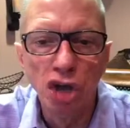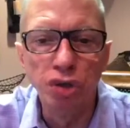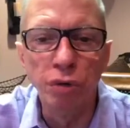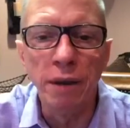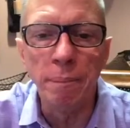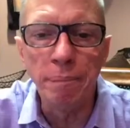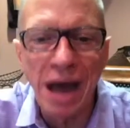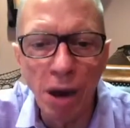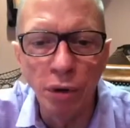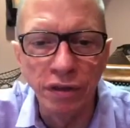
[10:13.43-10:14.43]
to
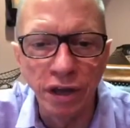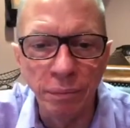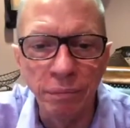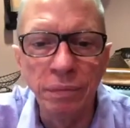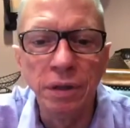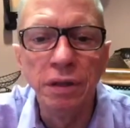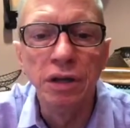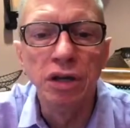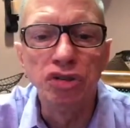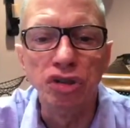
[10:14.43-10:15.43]
empower them
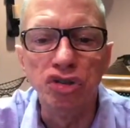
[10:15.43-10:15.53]
to